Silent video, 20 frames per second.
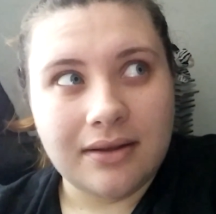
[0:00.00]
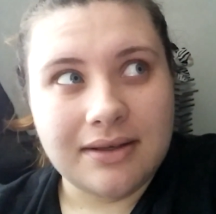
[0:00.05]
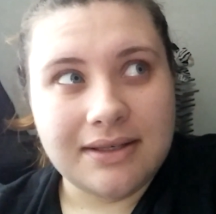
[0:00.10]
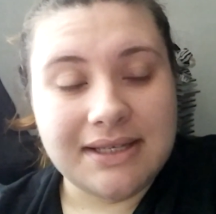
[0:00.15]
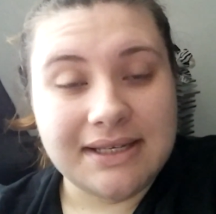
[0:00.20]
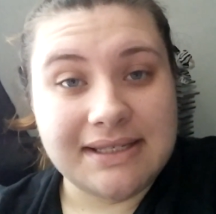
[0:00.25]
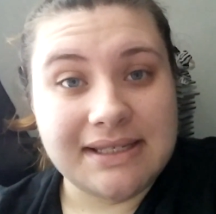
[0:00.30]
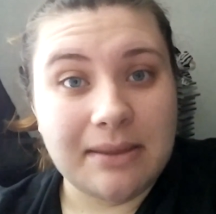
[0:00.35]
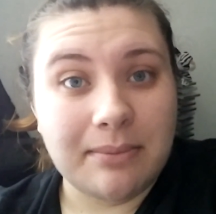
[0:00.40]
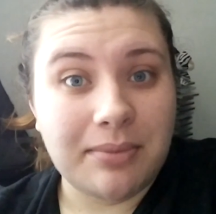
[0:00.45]

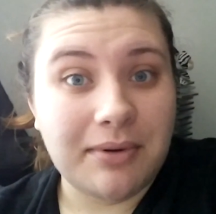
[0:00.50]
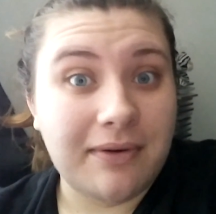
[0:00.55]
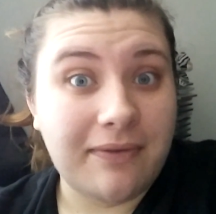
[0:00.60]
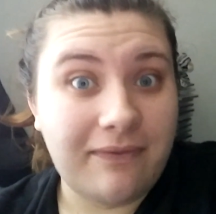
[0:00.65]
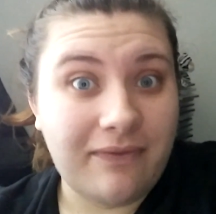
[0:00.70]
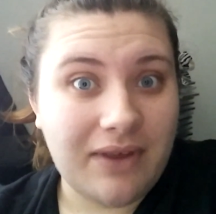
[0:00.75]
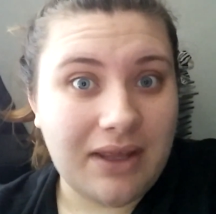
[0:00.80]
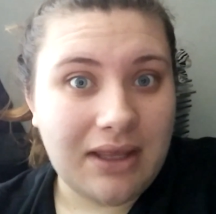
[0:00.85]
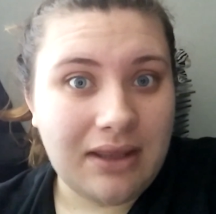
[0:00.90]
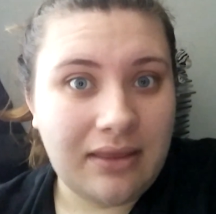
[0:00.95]
December
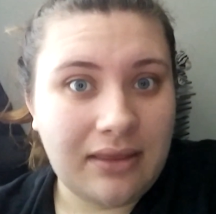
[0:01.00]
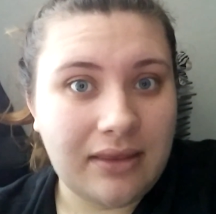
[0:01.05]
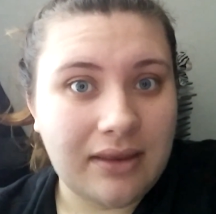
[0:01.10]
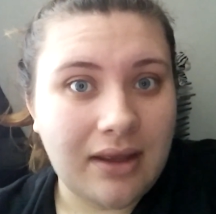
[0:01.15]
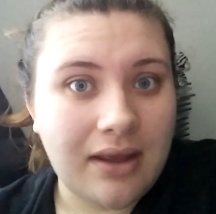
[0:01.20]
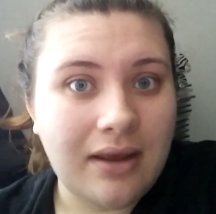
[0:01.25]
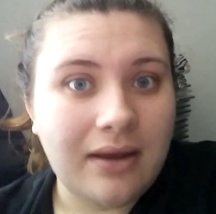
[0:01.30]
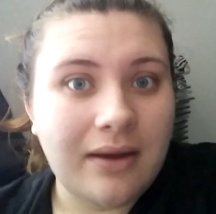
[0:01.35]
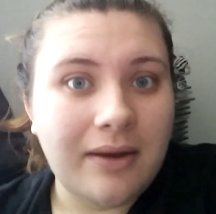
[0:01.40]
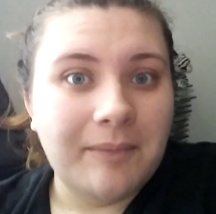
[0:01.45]
fifth,
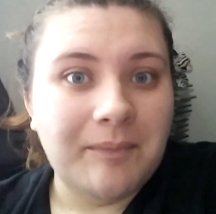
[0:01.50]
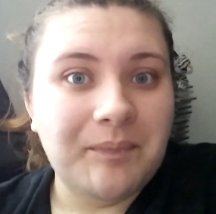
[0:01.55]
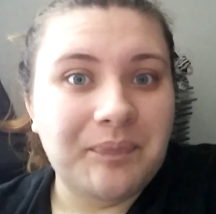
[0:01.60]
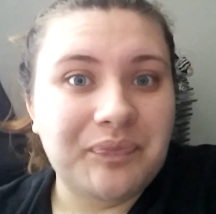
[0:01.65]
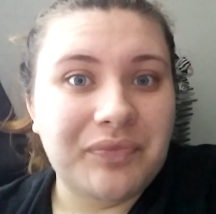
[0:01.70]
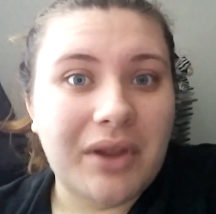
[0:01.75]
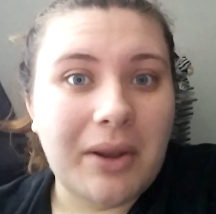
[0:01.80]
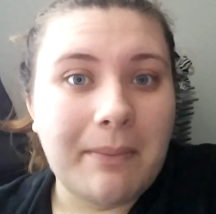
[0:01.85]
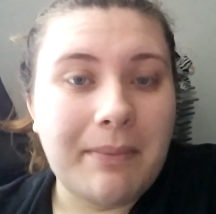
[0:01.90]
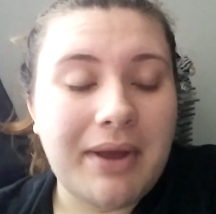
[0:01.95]

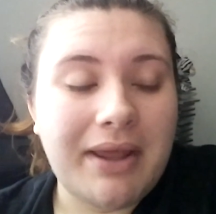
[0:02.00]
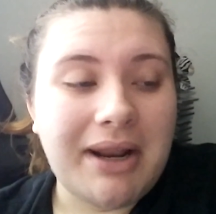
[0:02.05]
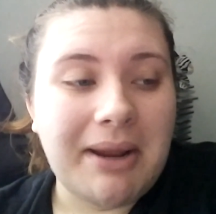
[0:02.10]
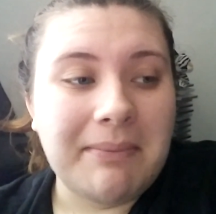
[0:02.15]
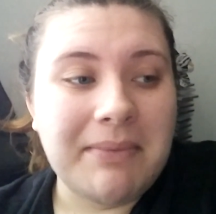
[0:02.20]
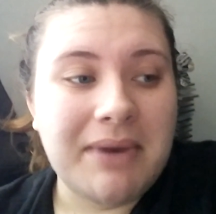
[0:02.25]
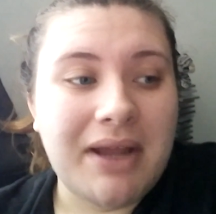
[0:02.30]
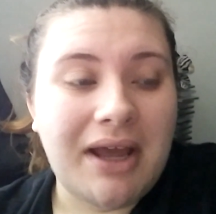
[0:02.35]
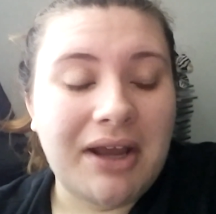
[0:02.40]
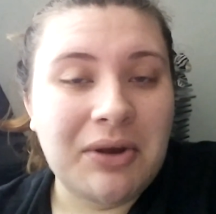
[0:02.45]
but
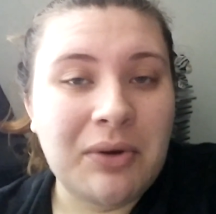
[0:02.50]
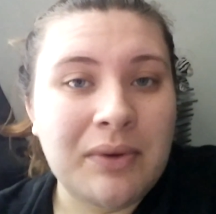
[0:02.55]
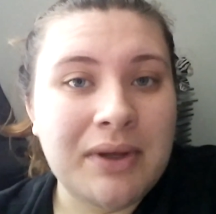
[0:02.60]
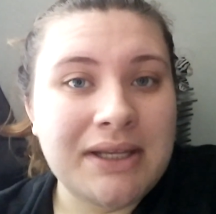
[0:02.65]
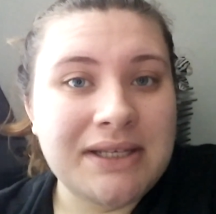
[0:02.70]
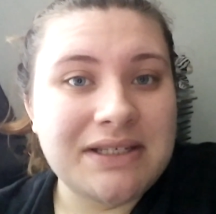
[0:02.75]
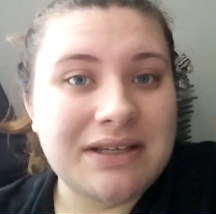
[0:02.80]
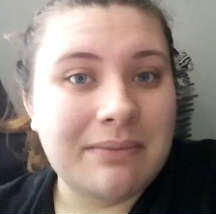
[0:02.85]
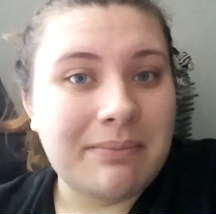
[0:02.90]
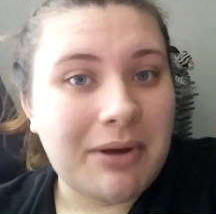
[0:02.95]
I'm not
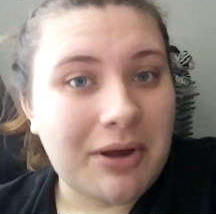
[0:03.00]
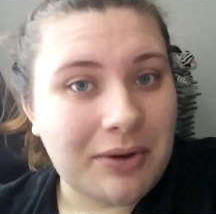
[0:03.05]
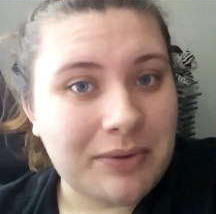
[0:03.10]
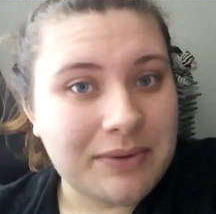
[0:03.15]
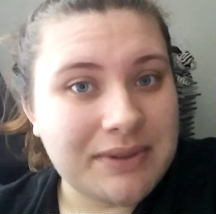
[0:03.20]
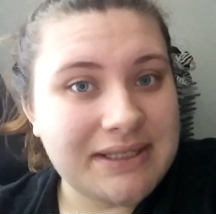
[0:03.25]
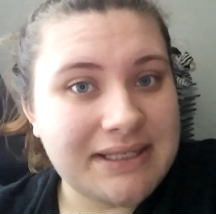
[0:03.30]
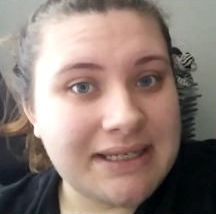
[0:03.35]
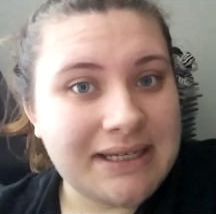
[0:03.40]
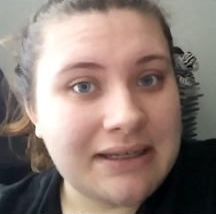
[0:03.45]
going to
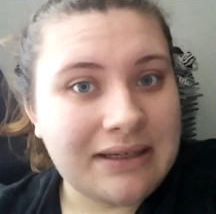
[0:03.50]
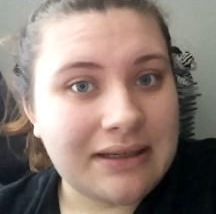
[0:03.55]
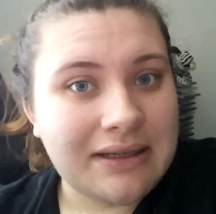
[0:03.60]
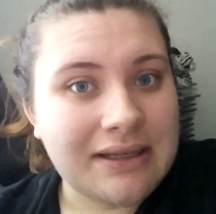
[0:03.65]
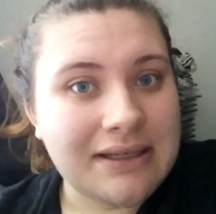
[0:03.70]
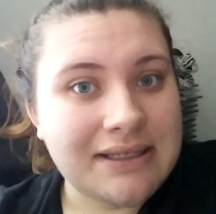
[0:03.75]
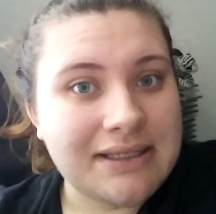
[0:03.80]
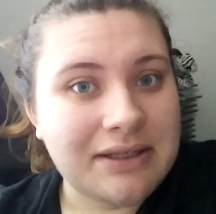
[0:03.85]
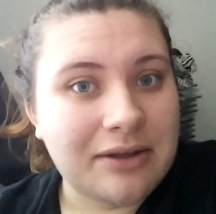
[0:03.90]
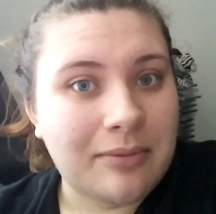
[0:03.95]
post it
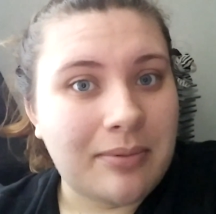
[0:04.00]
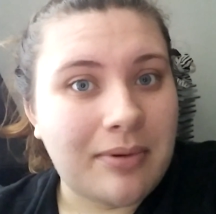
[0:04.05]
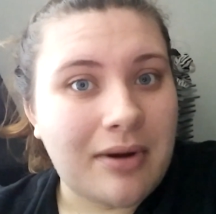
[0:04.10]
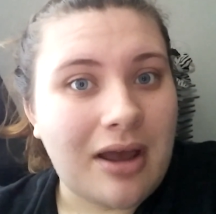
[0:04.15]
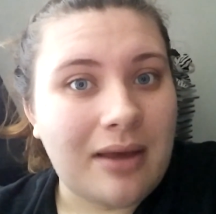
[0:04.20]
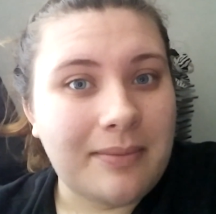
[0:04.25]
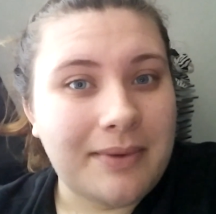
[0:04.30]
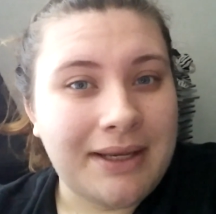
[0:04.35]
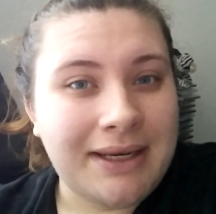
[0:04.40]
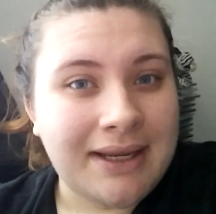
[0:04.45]
until
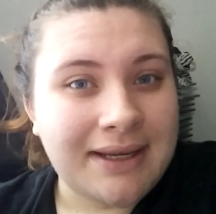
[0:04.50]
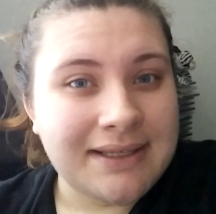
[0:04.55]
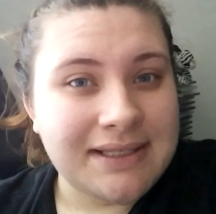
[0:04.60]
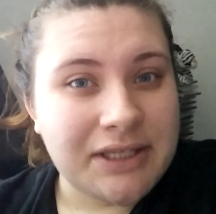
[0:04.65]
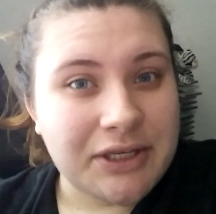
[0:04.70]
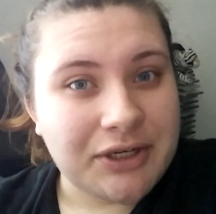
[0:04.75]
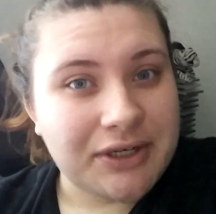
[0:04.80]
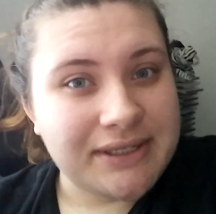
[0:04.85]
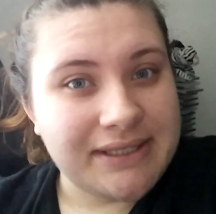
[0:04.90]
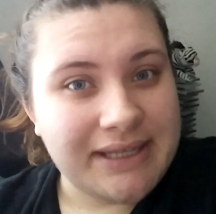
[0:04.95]
probably next
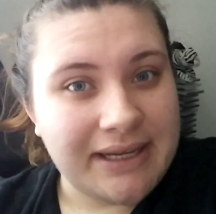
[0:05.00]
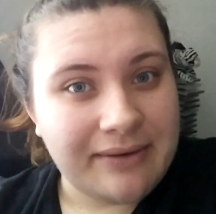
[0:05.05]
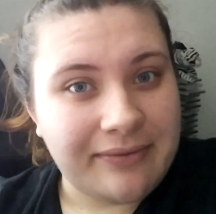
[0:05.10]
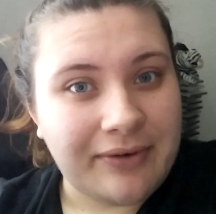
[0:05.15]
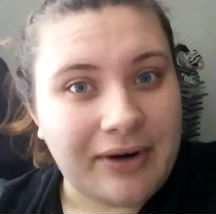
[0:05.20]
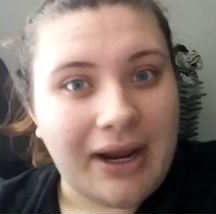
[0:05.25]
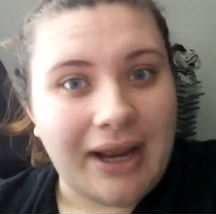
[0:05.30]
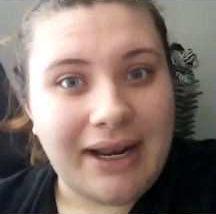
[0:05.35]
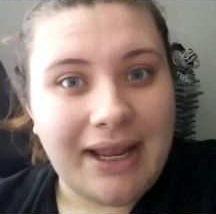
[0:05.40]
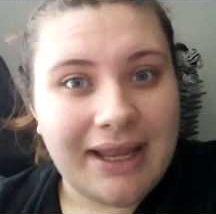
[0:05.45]
Thursday,
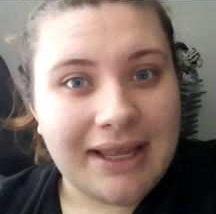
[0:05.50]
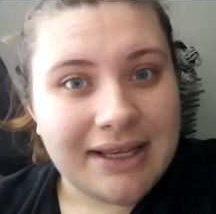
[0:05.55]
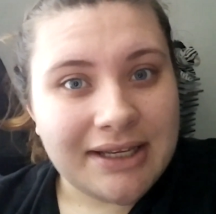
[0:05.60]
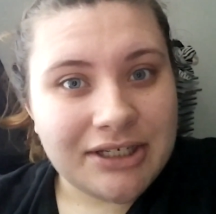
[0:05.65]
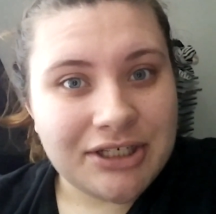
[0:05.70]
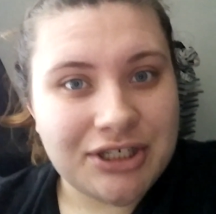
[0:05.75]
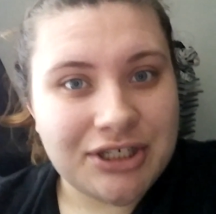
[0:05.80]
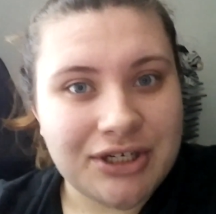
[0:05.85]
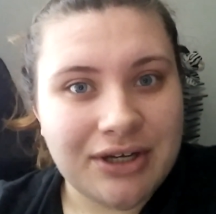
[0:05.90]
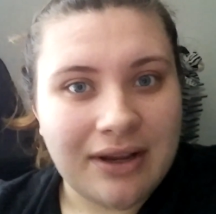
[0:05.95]

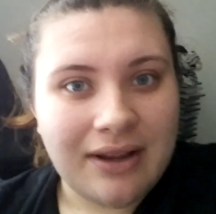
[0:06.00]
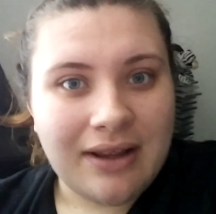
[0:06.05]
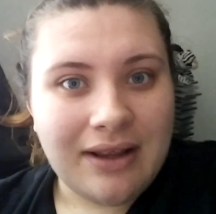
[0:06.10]
Friday-ish.